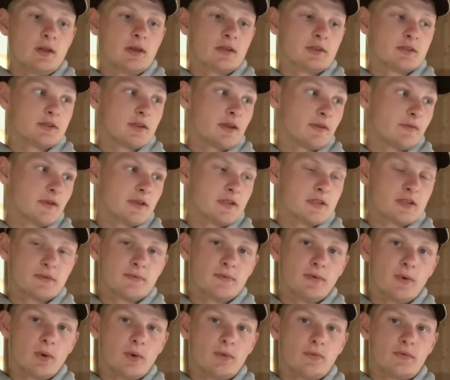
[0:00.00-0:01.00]
So if this is
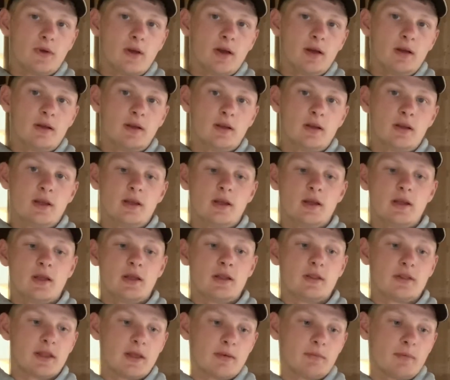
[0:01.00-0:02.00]
four foot,
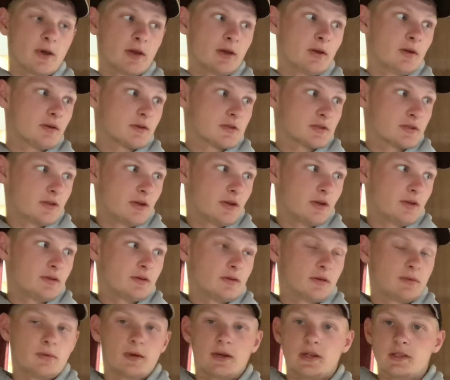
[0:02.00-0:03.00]
then my hook snood,
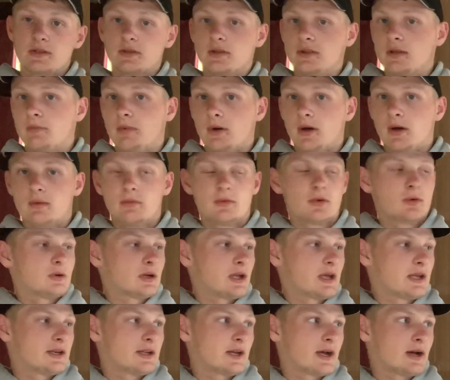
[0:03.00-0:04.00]
when it's on the bottom all
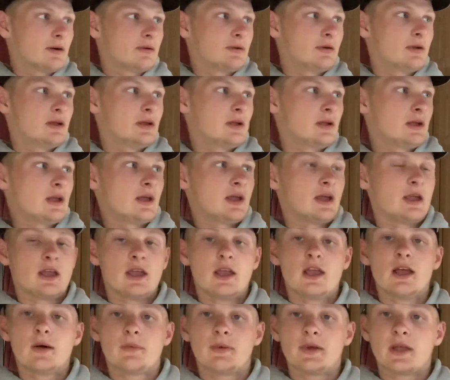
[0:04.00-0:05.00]
laid out,
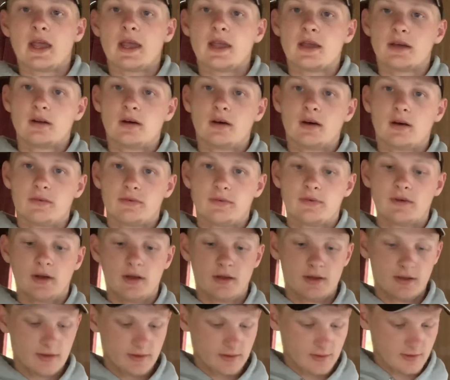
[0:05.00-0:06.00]
it'll be eight and a half foot,
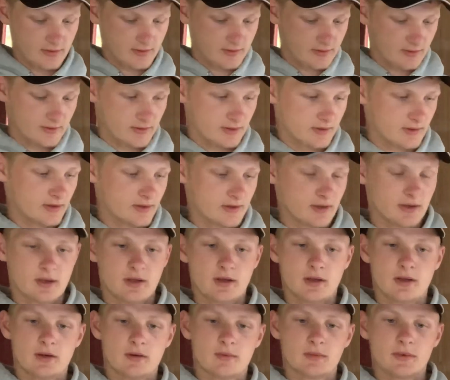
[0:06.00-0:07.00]

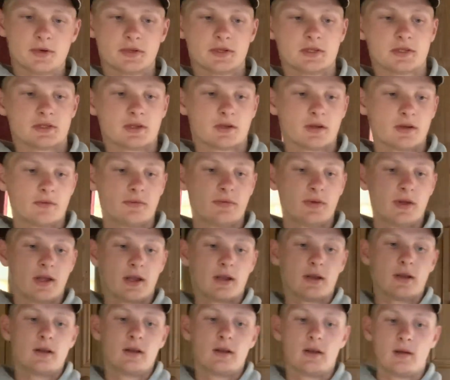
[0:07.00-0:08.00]
which is a good
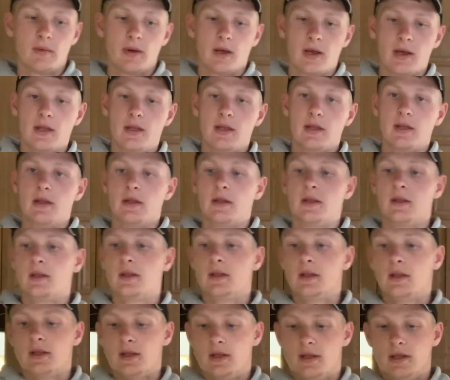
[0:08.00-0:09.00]
thing about it.
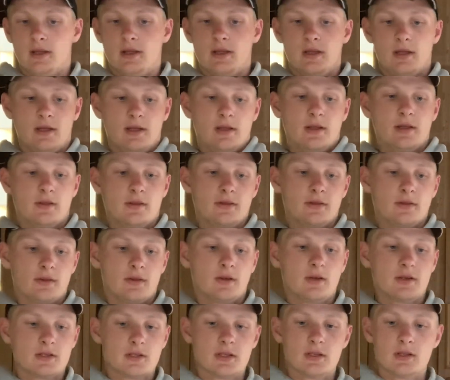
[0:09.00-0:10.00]

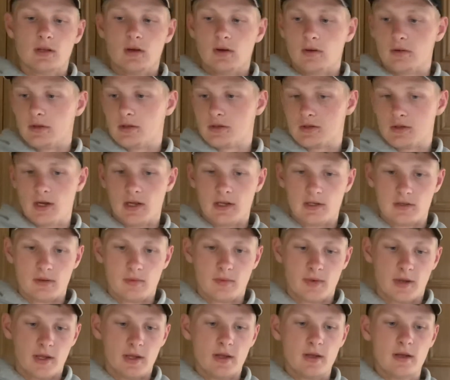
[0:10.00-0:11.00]
Nice and long the trace will
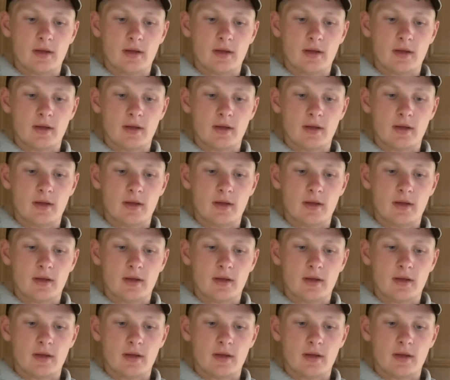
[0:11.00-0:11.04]
be.